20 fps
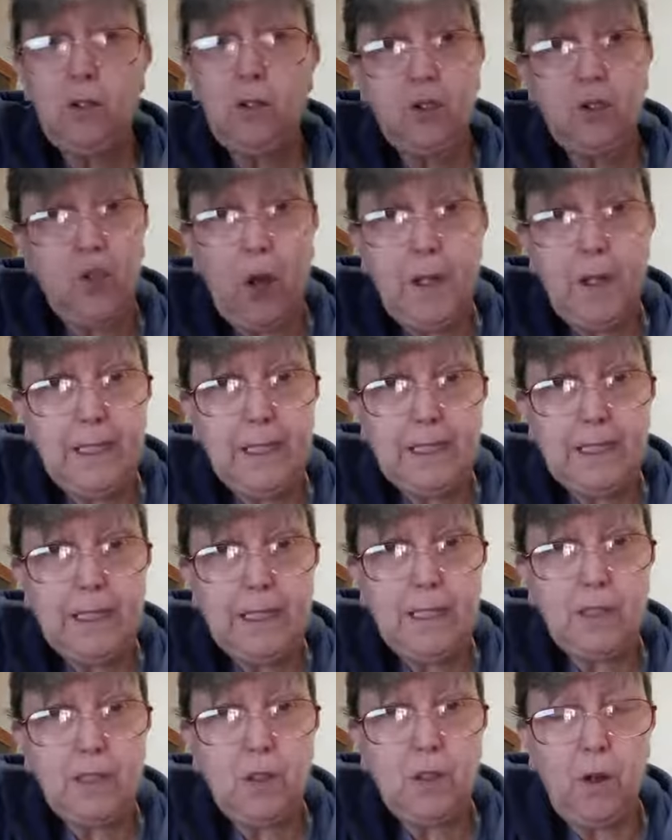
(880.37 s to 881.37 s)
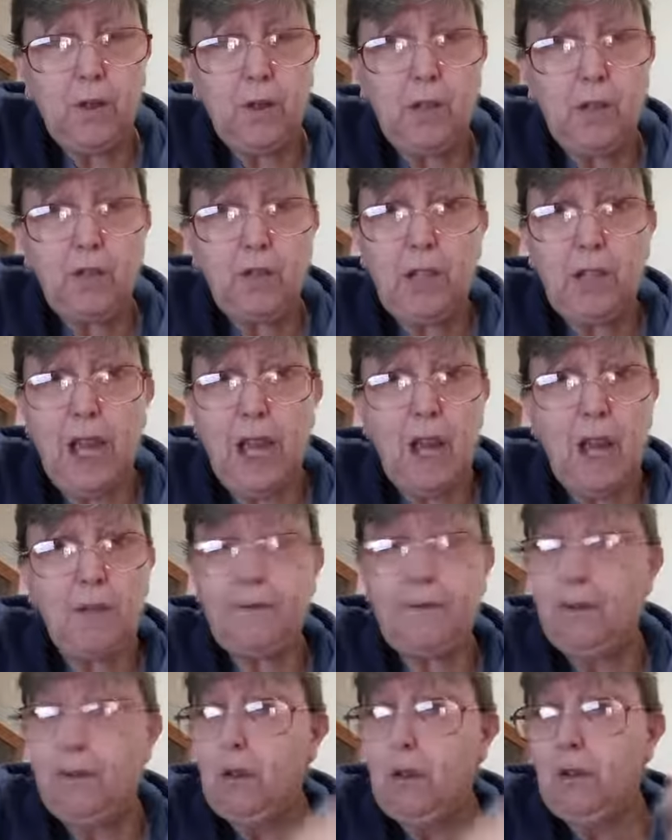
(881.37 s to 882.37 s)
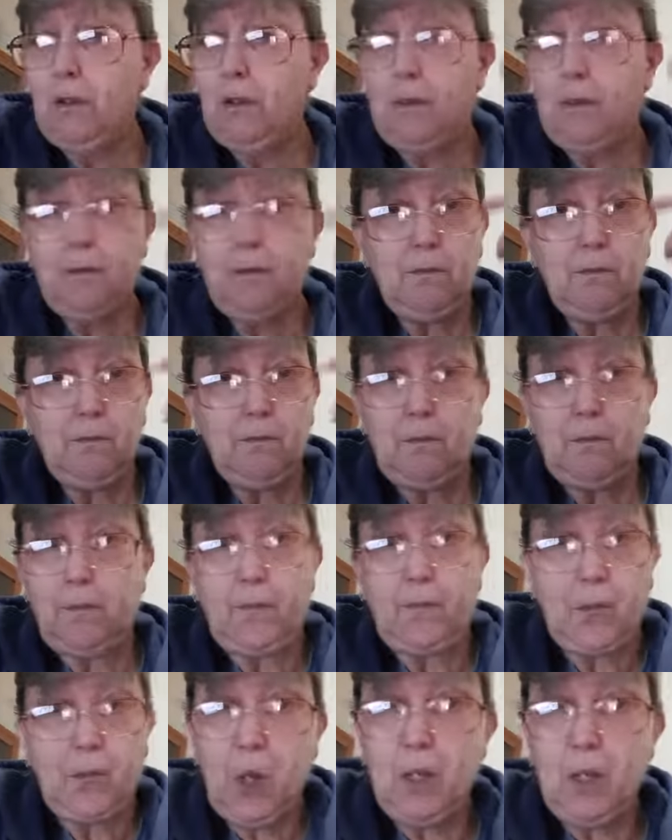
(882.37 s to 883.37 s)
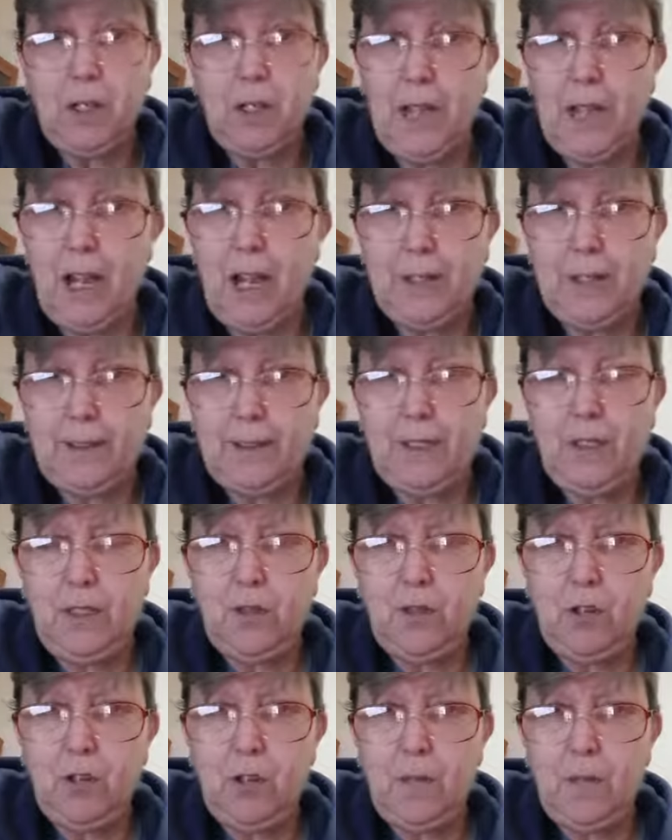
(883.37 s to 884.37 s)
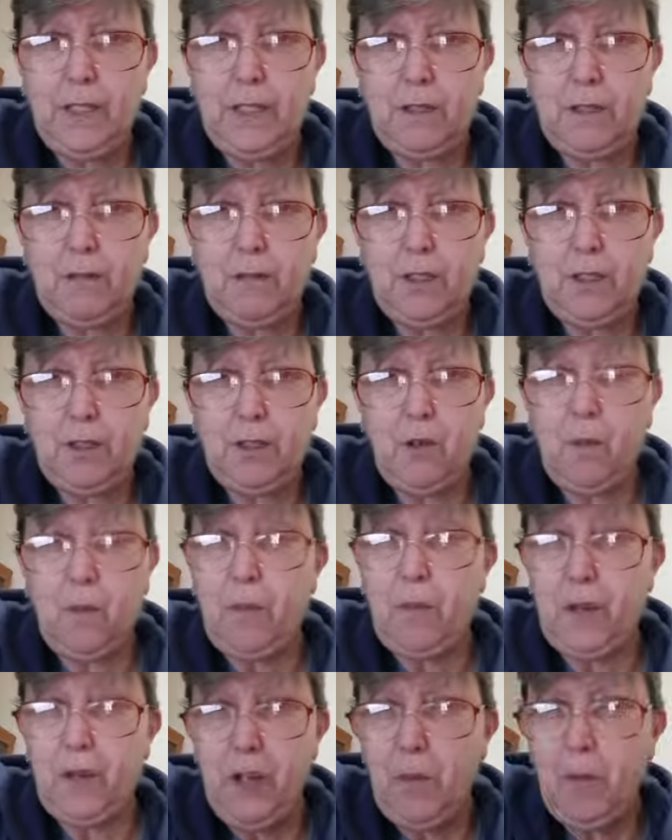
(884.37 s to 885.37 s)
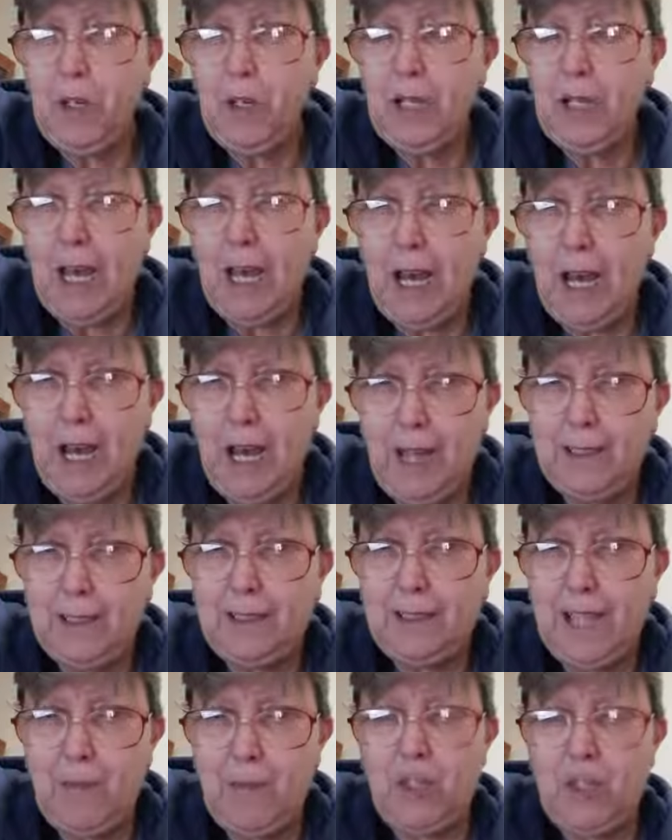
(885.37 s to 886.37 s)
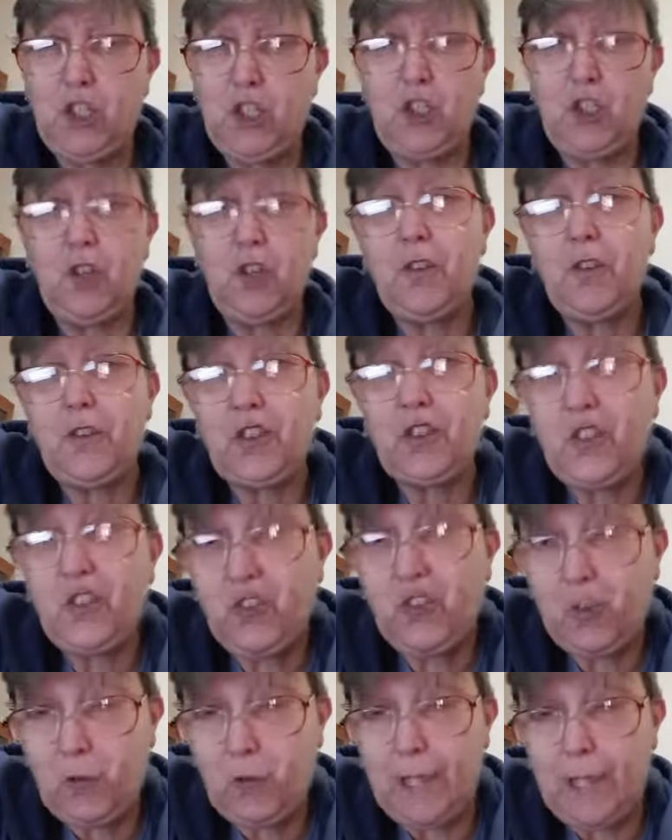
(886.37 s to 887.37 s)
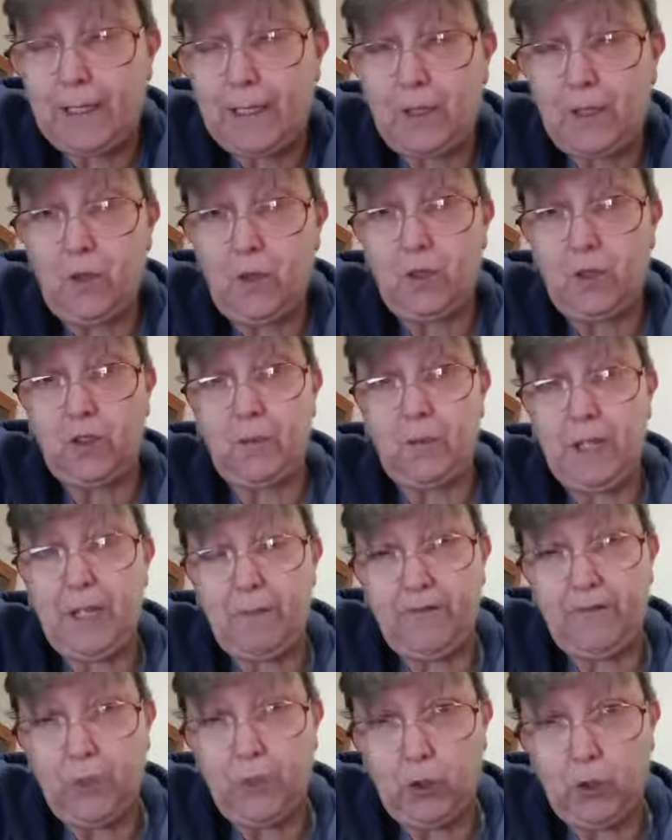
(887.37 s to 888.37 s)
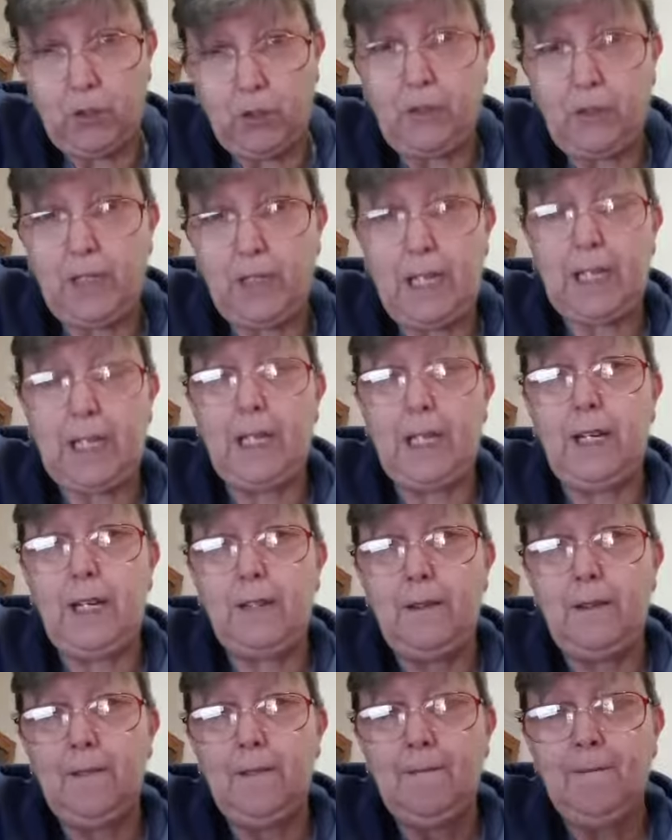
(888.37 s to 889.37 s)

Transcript: Jody's since gone on to have broken heart syndrome as a result. Permanent heart damage due to the stress caused of being forced onto that card.